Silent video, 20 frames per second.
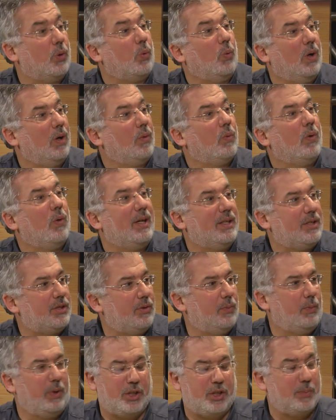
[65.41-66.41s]
What rights?
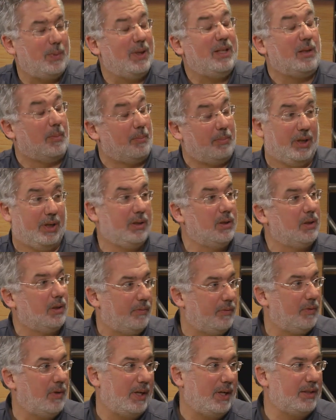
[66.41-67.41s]
So we explain the bundle
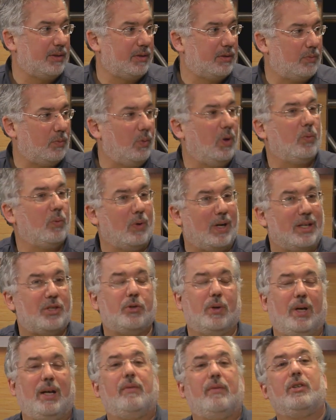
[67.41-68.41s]
of rights. What mm-hmm. rights
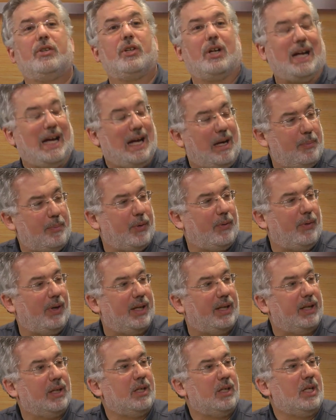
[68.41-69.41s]
do I have under
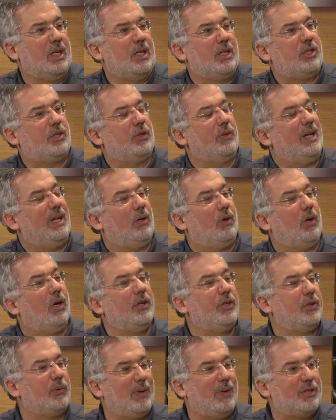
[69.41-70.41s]
copyright? Right. So now
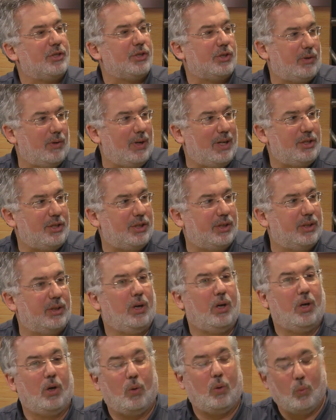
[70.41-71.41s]
under registration,
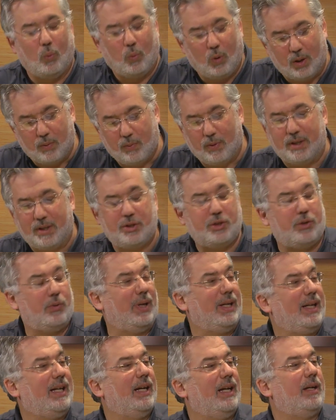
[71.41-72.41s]
what rights do
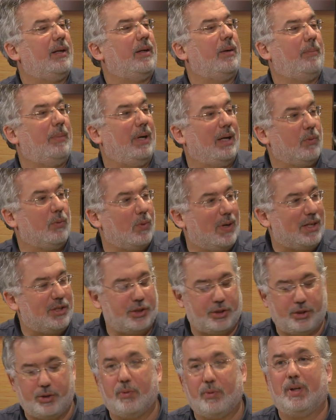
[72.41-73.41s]
I get by
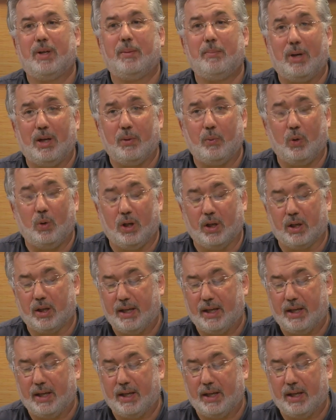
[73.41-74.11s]
registering my work?